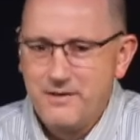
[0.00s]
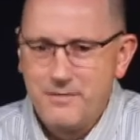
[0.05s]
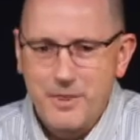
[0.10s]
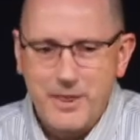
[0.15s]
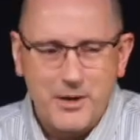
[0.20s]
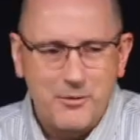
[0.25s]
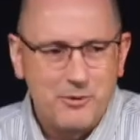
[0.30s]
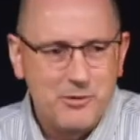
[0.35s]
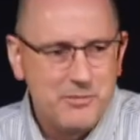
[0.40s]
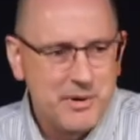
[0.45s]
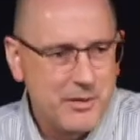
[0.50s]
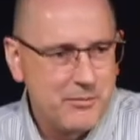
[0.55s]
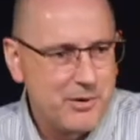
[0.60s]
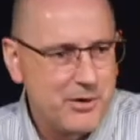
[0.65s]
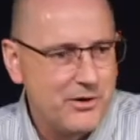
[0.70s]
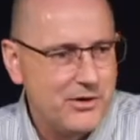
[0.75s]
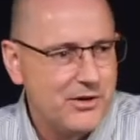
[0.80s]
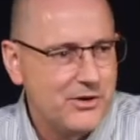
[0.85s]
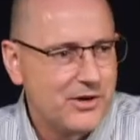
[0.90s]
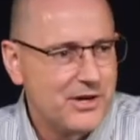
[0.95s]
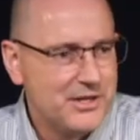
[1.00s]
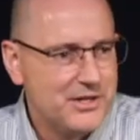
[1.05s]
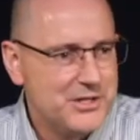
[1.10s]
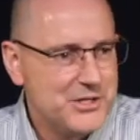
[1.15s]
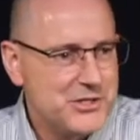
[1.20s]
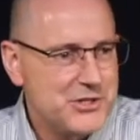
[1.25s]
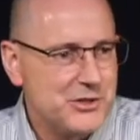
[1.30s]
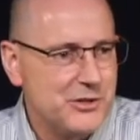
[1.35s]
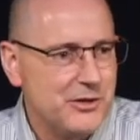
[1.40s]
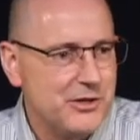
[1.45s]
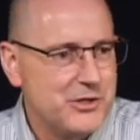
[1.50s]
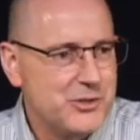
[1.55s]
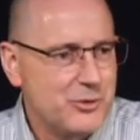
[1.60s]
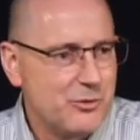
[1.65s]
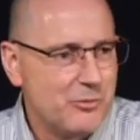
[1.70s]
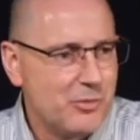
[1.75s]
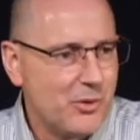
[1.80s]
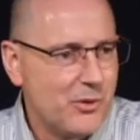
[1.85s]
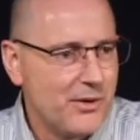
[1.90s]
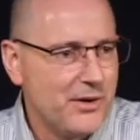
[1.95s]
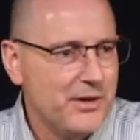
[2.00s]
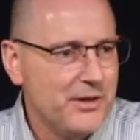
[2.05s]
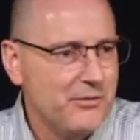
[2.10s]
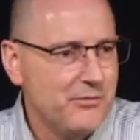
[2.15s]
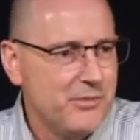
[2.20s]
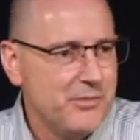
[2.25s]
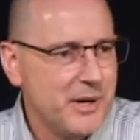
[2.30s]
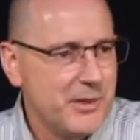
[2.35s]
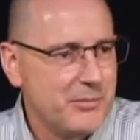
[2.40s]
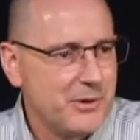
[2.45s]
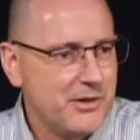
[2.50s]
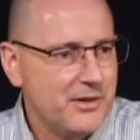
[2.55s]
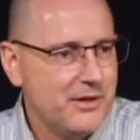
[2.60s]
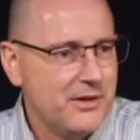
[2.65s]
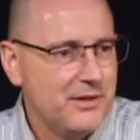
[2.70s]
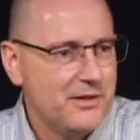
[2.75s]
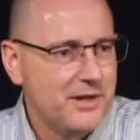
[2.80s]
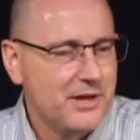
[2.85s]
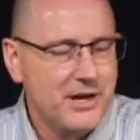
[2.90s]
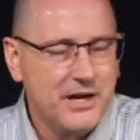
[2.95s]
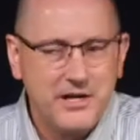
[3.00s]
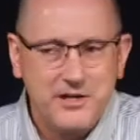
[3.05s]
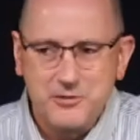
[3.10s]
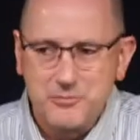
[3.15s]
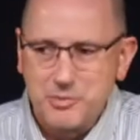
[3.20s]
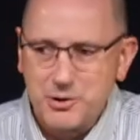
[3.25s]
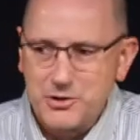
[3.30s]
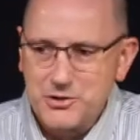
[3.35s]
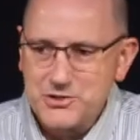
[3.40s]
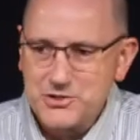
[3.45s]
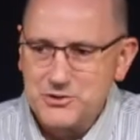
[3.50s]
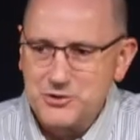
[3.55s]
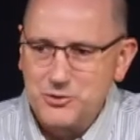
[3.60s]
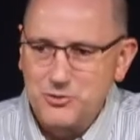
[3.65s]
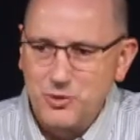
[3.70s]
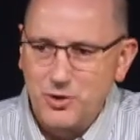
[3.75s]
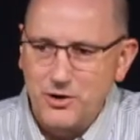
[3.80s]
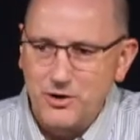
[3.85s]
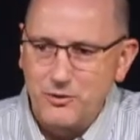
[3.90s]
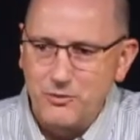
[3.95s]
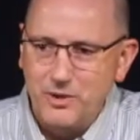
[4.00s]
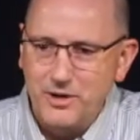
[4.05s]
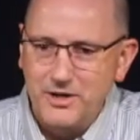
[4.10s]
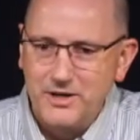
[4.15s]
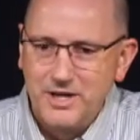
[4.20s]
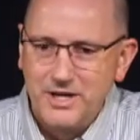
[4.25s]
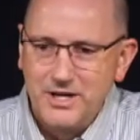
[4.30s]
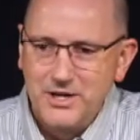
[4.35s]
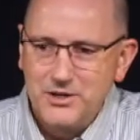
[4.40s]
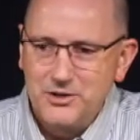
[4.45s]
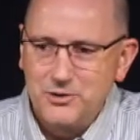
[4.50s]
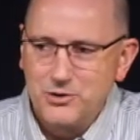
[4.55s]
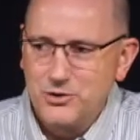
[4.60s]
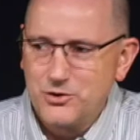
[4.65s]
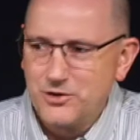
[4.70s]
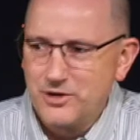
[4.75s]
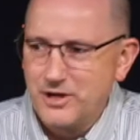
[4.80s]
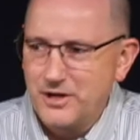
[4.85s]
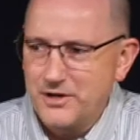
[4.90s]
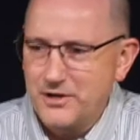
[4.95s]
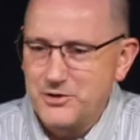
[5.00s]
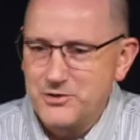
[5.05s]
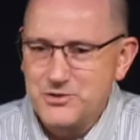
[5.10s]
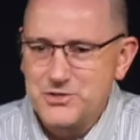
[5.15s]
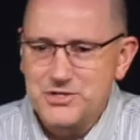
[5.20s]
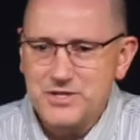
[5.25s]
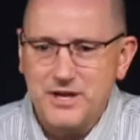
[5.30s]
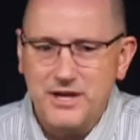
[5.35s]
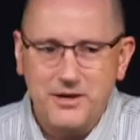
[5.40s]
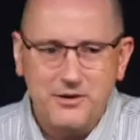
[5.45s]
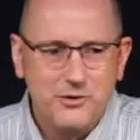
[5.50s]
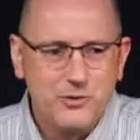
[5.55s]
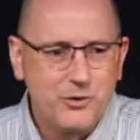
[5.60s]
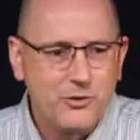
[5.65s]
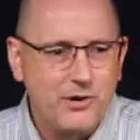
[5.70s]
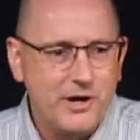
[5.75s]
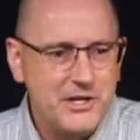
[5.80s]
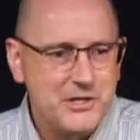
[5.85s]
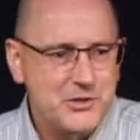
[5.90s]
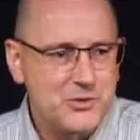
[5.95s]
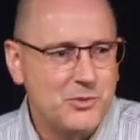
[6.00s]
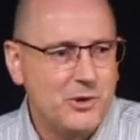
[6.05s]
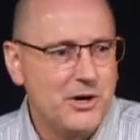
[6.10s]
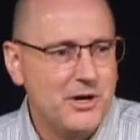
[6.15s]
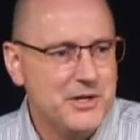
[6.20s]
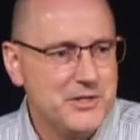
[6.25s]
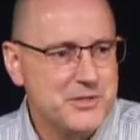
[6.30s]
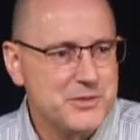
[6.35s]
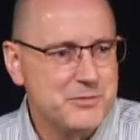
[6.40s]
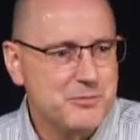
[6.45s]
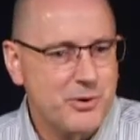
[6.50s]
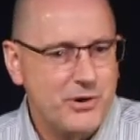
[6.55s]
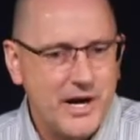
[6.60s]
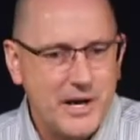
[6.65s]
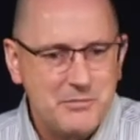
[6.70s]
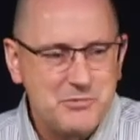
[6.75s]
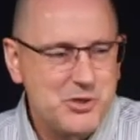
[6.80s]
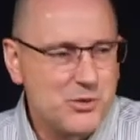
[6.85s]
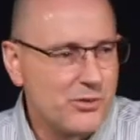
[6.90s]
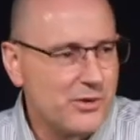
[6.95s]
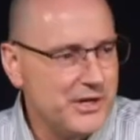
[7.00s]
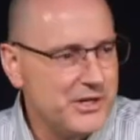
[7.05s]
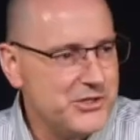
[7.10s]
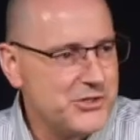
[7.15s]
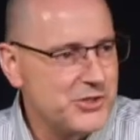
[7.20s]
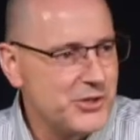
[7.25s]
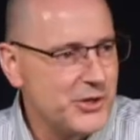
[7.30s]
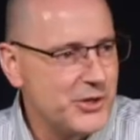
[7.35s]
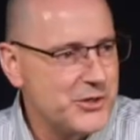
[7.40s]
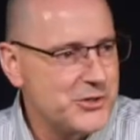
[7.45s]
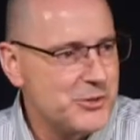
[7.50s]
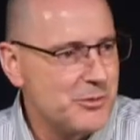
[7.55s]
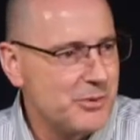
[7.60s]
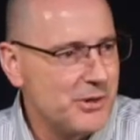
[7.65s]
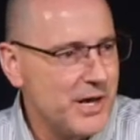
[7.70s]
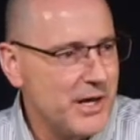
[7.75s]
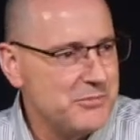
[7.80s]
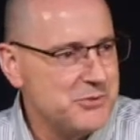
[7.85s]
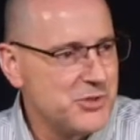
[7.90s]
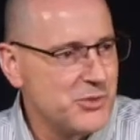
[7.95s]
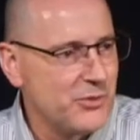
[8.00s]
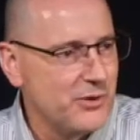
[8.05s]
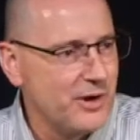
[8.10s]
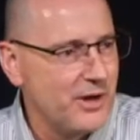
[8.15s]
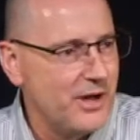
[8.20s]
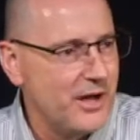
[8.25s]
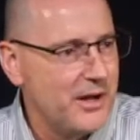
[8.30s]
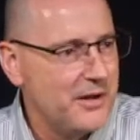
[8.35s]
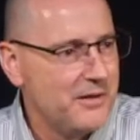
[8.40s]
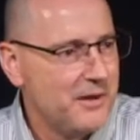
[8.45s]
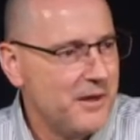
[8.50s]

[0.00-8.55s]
And remember your condition that you were born in. Remember the, the kind of person you were when you could not understand who Christ was. Perhaps you were in church or perhaps you were not.